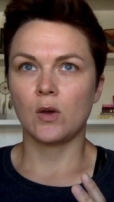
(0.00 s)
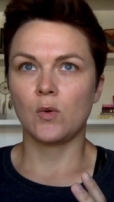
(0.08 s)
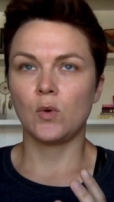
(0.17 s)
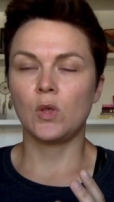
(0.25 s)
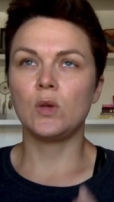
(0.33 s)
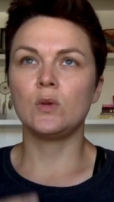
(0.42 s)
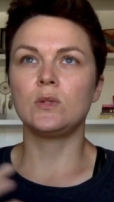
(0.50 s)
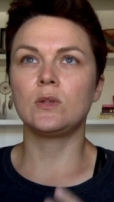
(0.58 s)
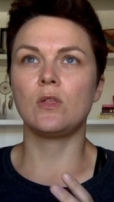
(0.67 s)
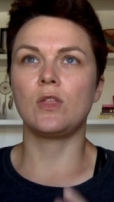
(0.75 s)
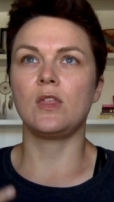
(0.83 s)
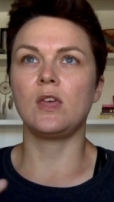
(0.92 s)
used
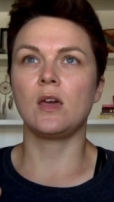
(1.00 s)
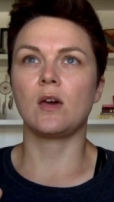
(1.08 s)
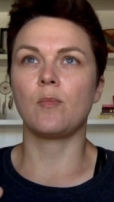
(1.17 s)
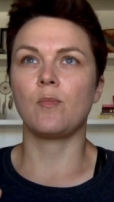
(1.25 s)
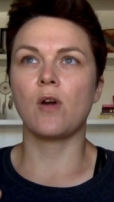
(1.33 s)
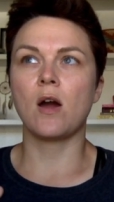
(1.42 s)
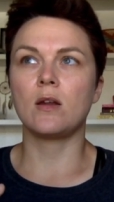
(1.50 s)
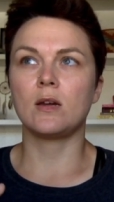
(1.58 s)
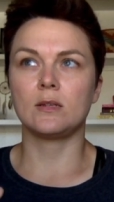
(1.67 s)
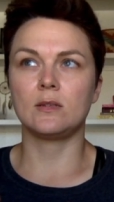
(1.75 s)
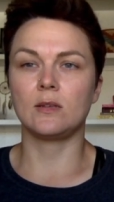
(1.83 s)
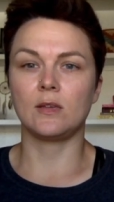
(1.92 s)
to think brought
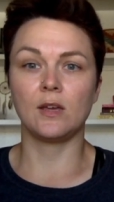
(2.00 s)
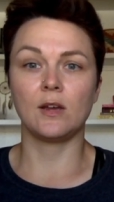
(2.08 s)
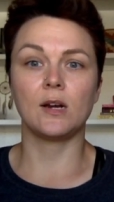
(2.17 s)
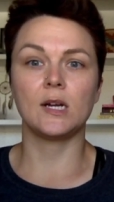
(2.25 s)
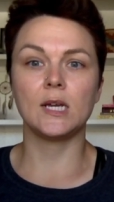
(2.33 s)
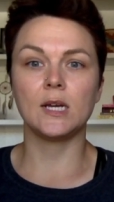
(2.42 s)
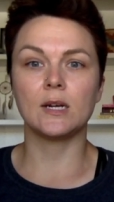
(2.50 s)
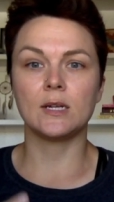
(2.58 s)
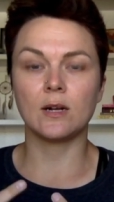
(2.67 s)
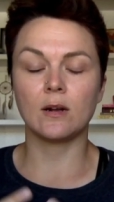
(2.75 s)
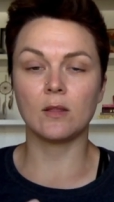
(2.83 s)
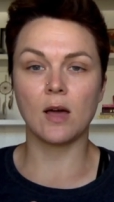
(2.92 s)
us security in
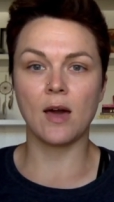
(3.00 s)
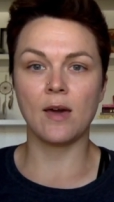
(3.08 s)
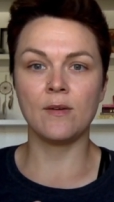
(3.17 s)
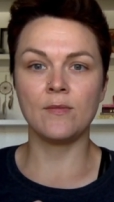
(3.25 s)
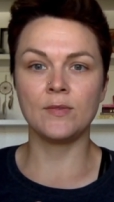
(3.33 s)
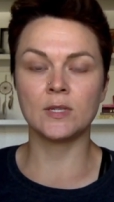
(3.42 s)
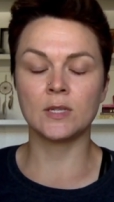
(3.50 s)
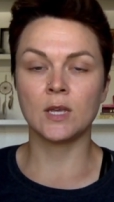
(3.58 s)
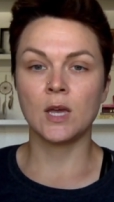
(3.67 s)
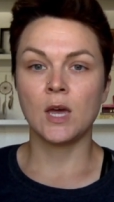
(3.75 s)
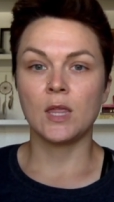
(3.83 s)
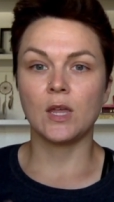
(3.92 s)
our lives.
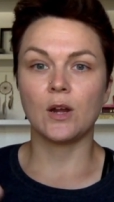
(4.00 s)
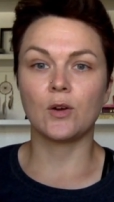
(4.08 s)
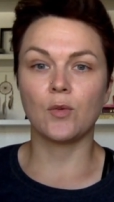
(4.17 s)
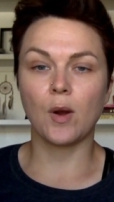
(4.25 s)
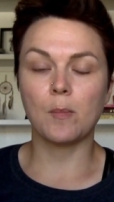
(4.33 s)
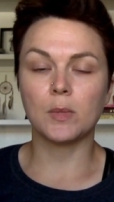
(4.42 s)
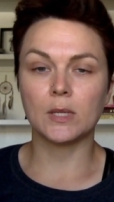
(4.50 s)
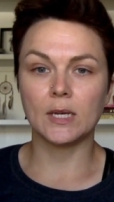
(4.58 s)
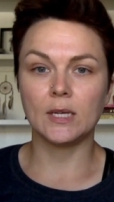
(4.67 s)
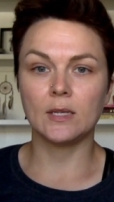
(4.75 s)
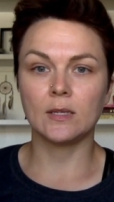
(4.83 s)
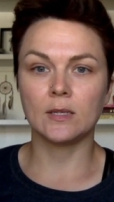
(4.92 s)
They're
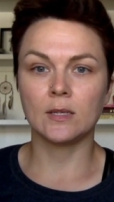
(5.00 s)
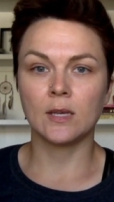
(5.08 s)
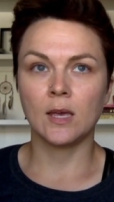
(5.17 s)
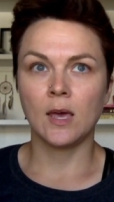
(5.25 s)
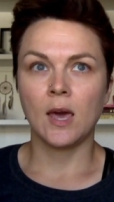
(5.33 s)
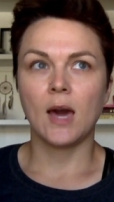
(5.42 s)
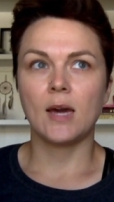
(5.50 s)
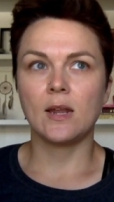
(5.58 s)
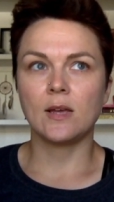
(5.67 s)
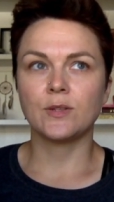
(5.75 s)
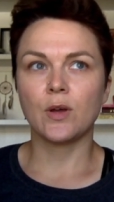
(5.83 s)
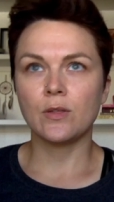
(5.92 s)
crumbling. And
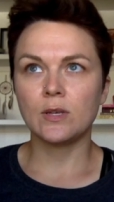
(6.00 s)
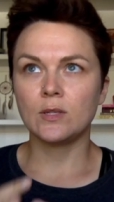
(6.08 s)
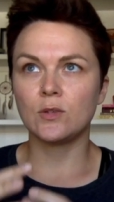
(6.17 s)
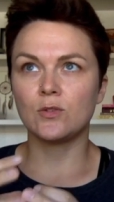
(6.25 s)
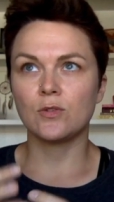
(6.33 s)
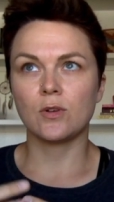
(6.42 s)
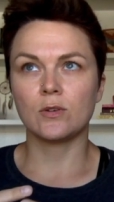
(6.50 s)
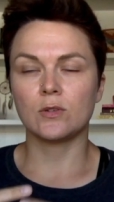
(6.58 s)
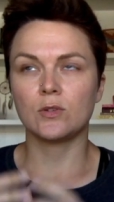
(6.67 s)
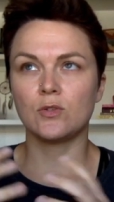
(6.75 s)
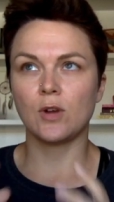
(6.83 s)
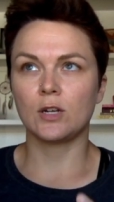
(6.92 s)
as all these
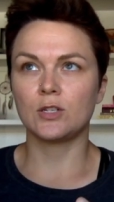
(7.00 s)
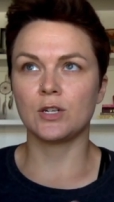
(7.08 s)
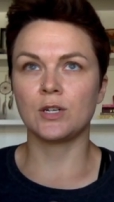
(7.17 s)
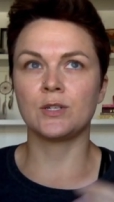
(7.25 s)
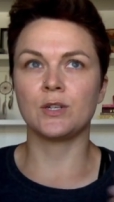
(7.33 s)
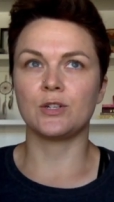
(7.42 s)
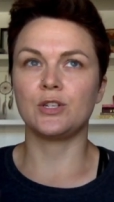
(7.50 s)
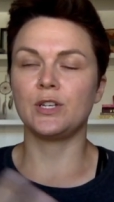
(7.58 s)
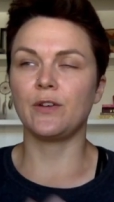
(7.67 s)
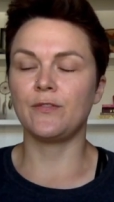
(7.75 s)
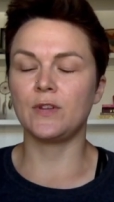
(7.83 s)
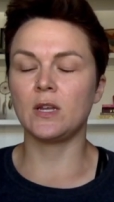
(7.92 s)
structures are
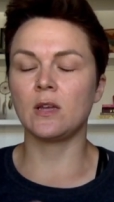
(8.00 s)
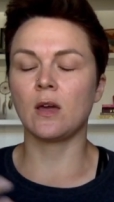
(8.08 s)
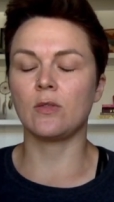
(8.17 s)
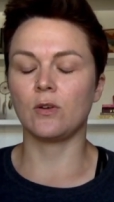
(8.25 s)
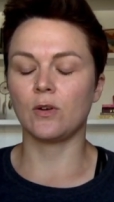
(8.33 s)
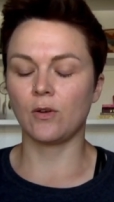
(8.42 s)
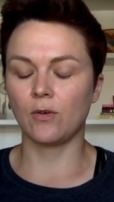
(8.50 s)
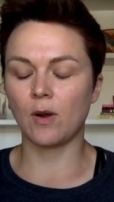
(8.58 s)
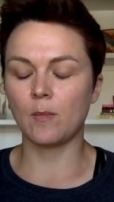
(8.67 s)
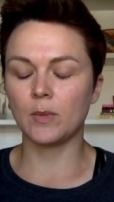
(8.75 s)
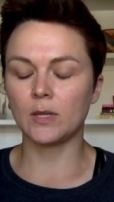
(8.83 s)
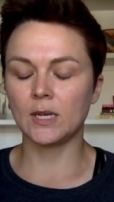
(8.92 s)
shifting and they're
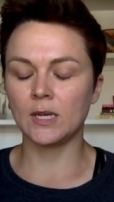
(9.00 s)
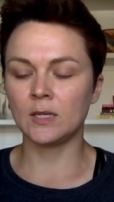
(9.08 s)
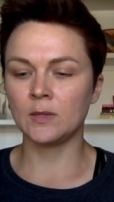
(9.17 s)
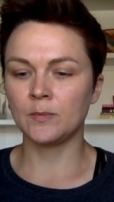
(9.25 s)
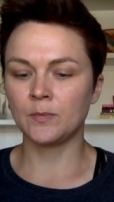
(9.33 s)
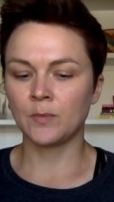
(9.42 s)
crumbling,